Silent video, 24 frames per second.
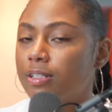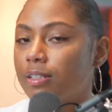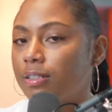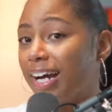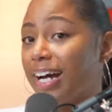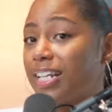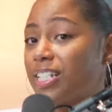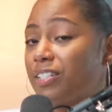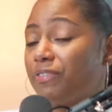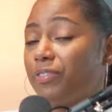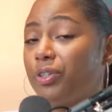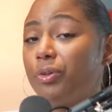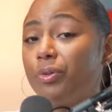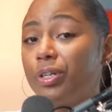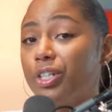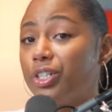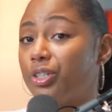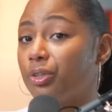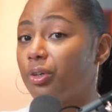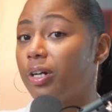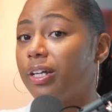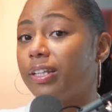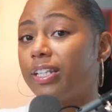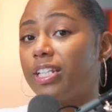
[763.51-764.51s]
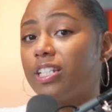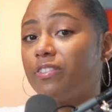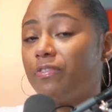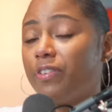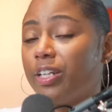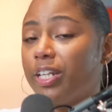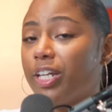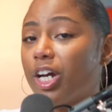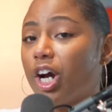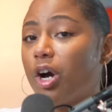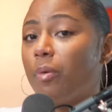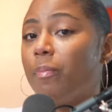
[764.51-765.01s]
Guys, if you enjoyed this
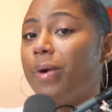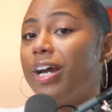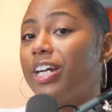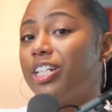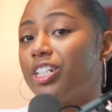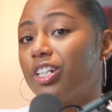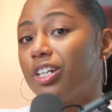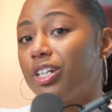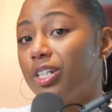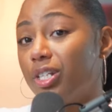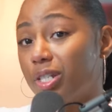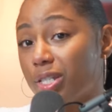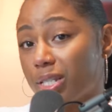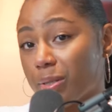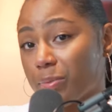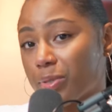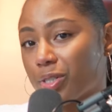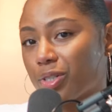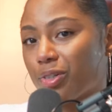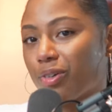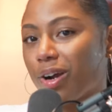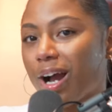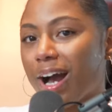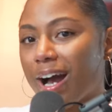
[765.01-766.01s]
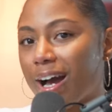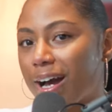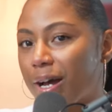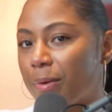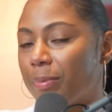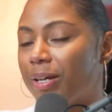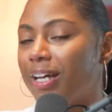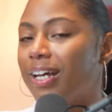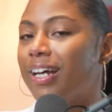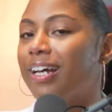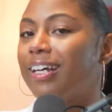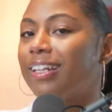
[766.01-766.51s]
video, make sure you
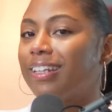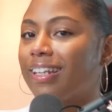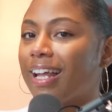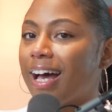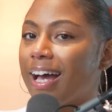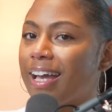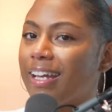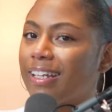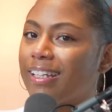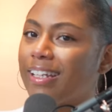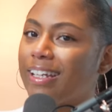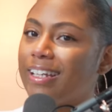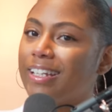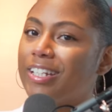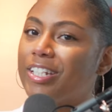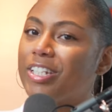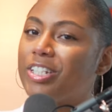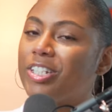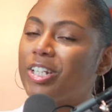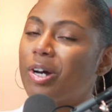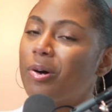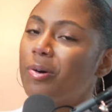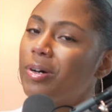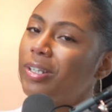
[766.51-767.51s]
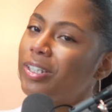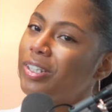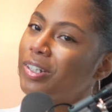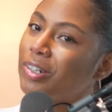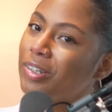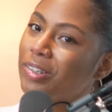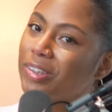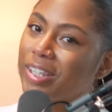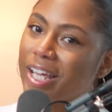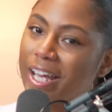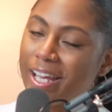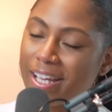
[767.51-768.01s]
subscribe, like, and show a
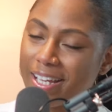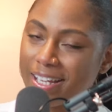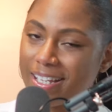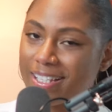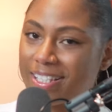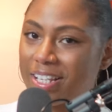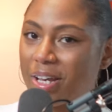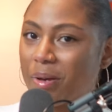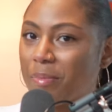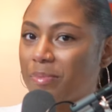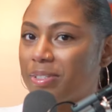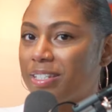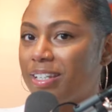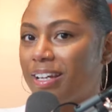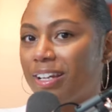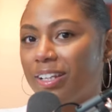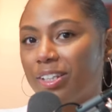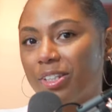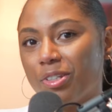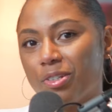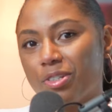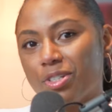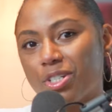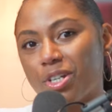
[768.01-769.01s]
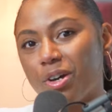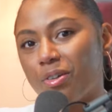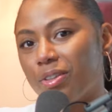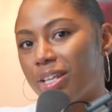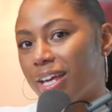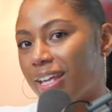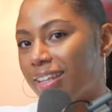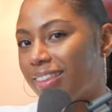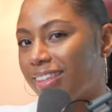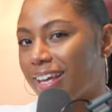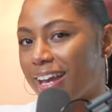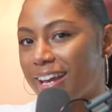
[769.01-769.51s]
little thanks. I'm telling you, show
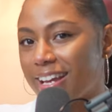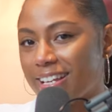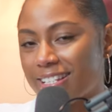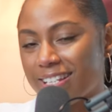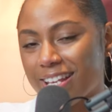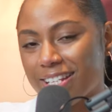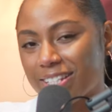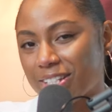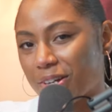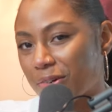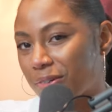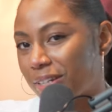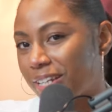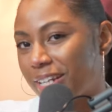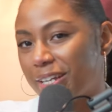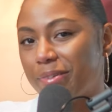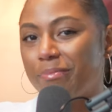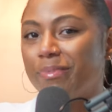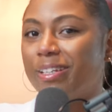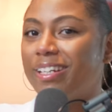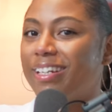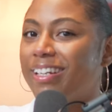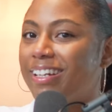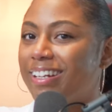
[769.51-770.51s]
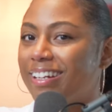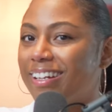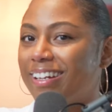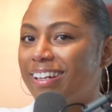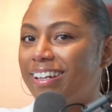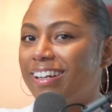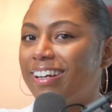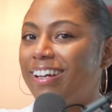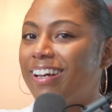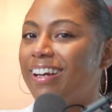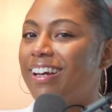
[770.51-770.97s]
that thanks. That's gonna keep me here.